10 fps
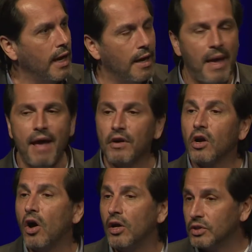have a
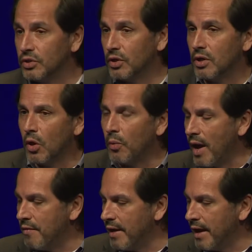culture
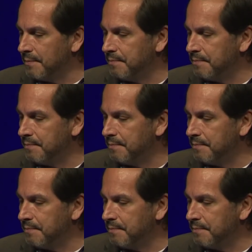around that.